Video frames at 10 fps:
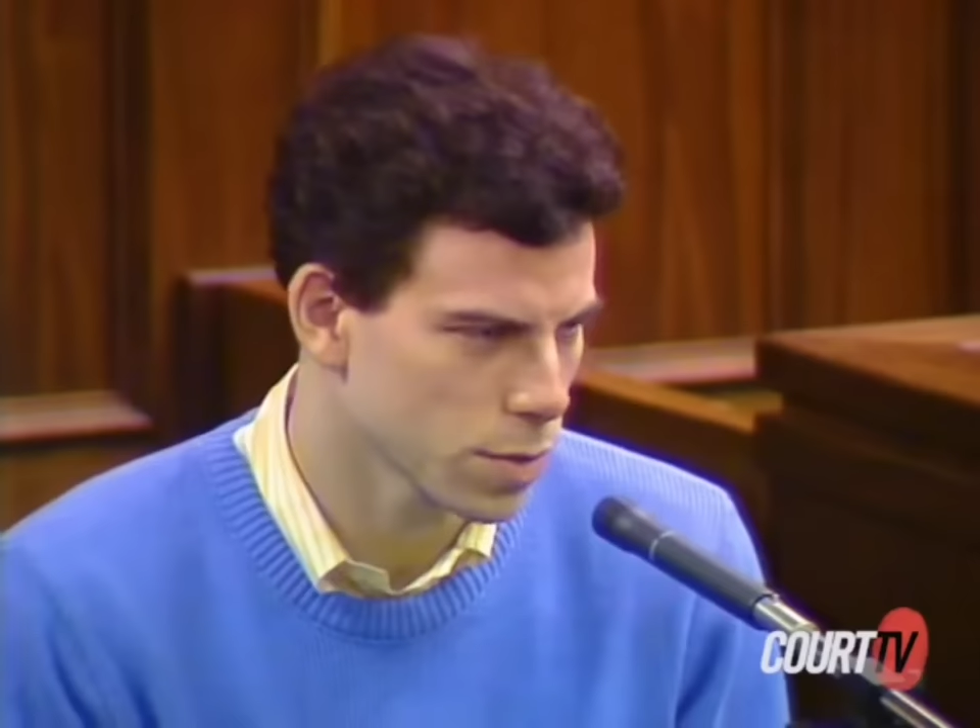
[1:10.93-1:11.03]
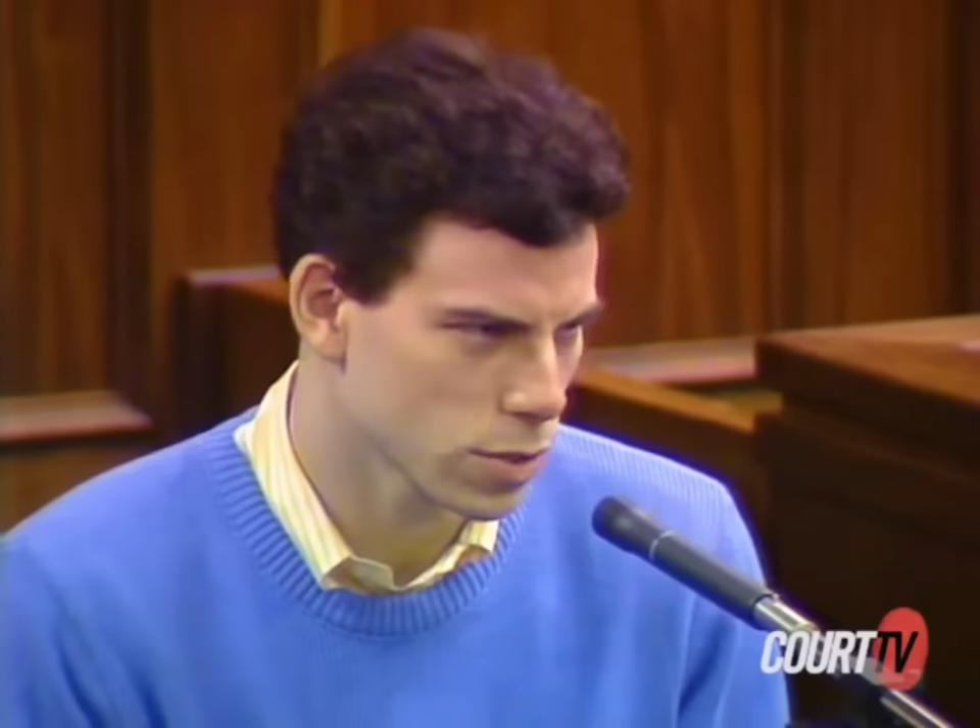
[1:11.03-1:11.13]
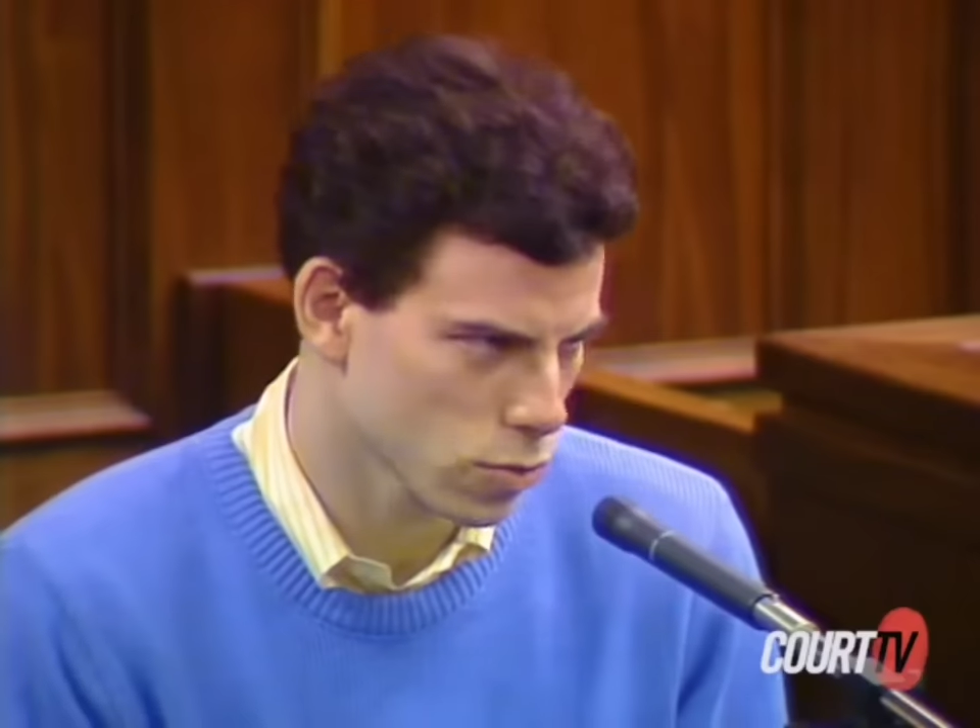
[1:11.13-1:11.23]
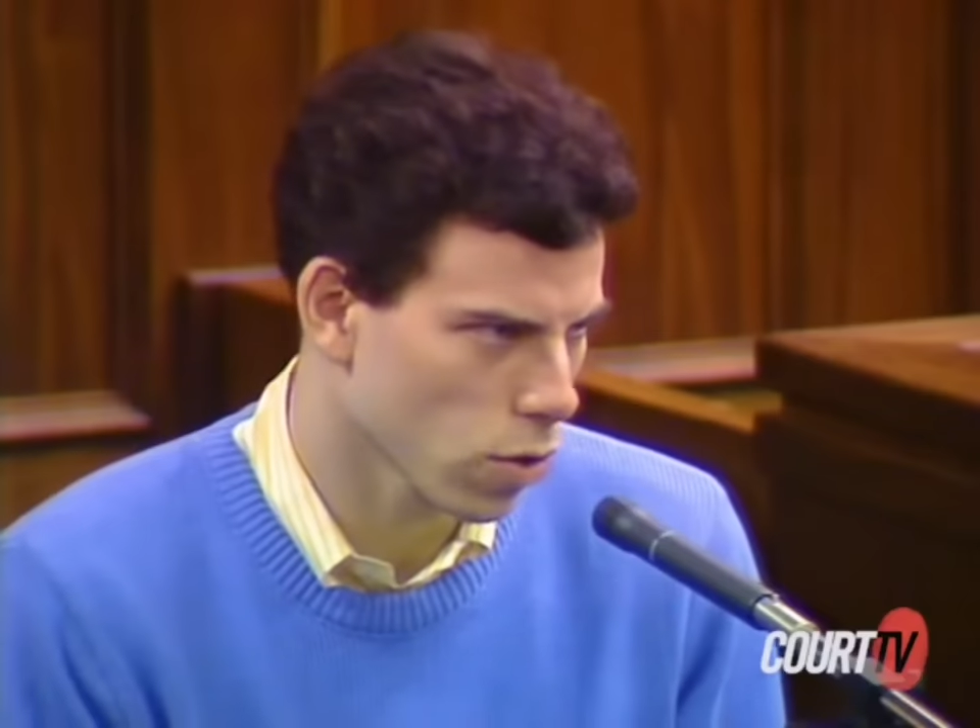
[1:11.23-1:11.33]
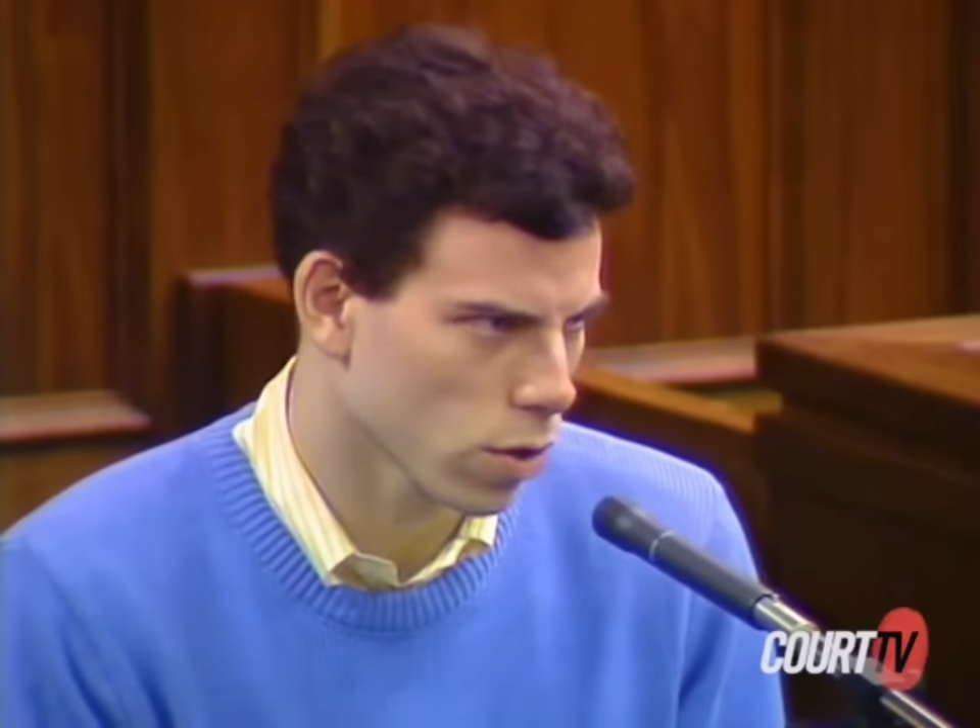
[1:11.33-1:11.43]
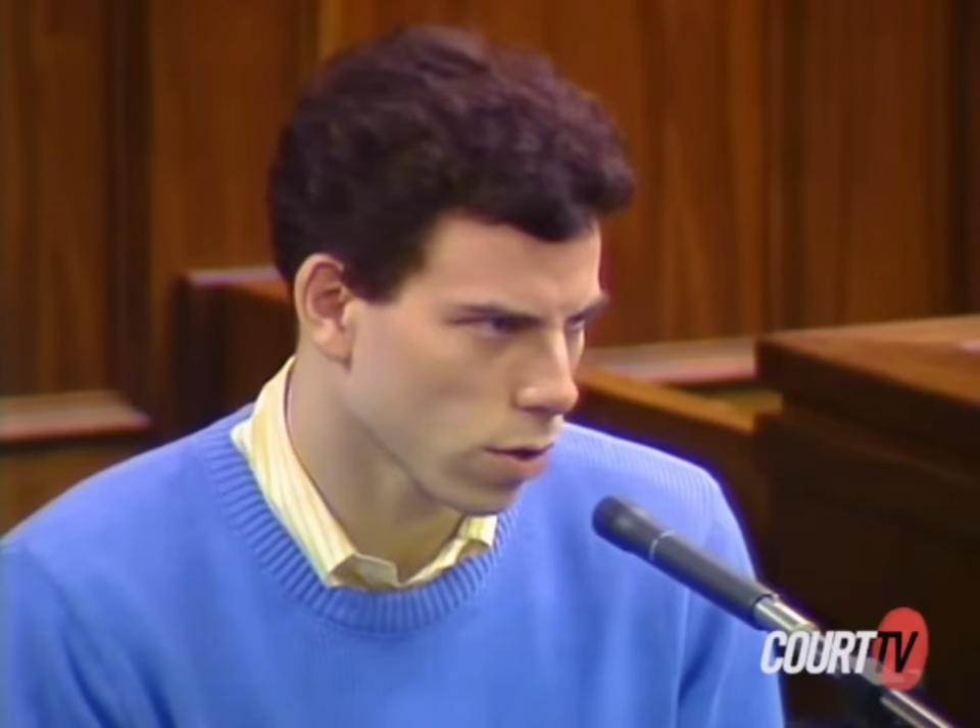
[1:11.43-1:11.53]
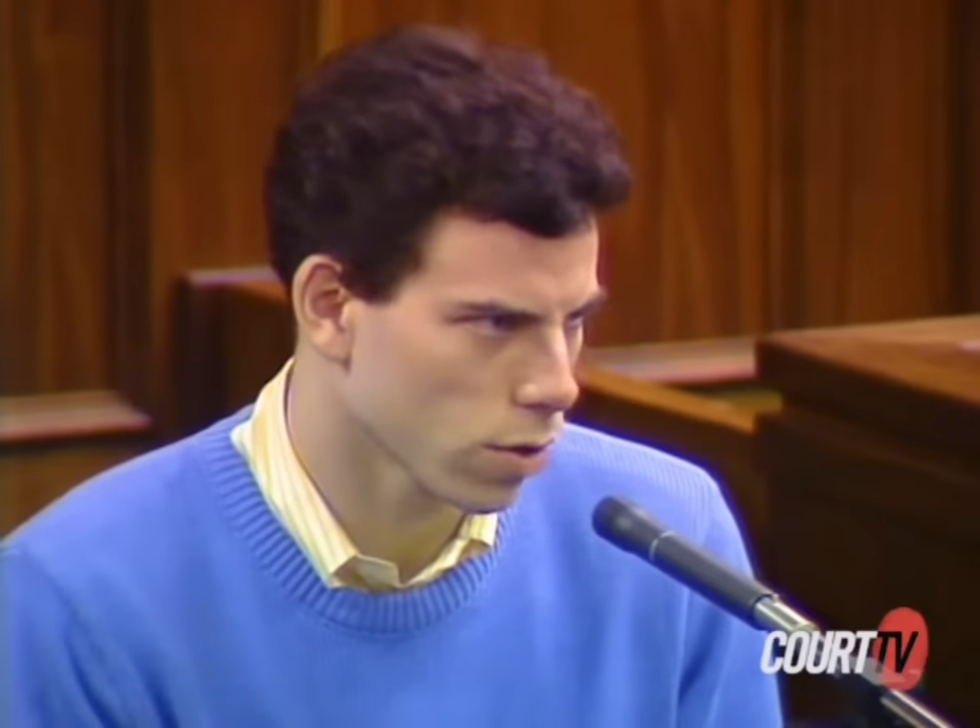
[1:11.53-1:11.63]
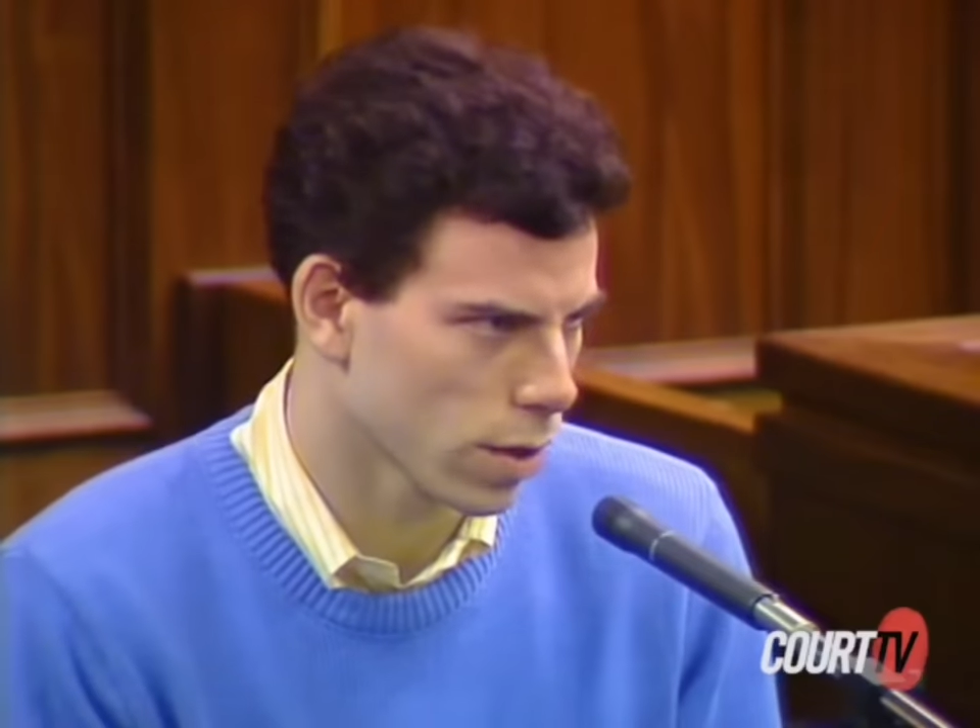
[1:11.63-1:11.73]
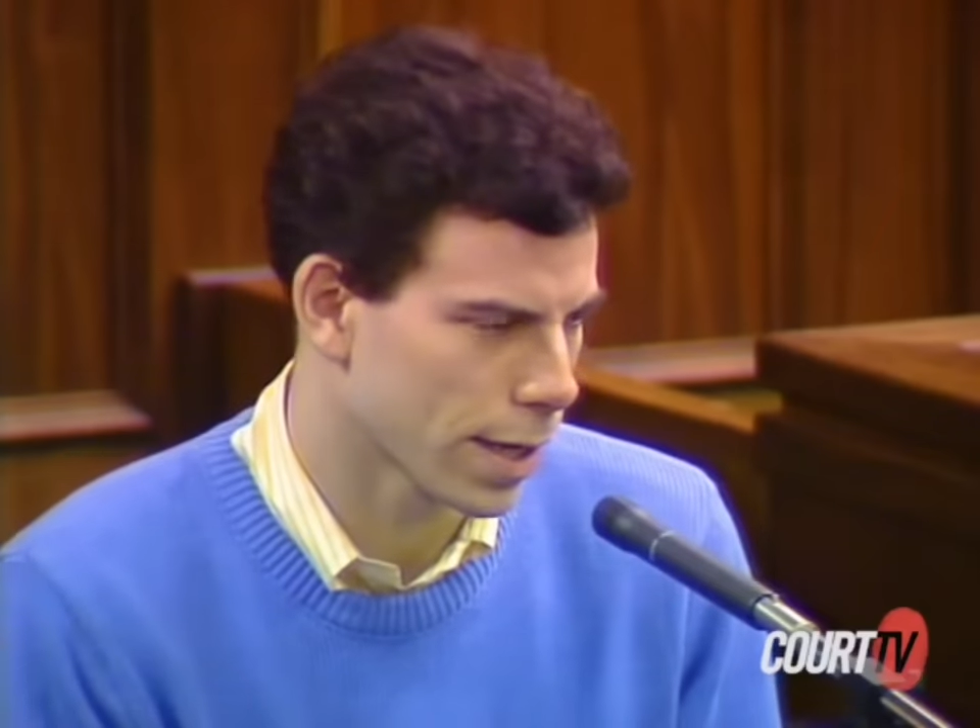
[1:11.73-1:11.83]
to be stronger,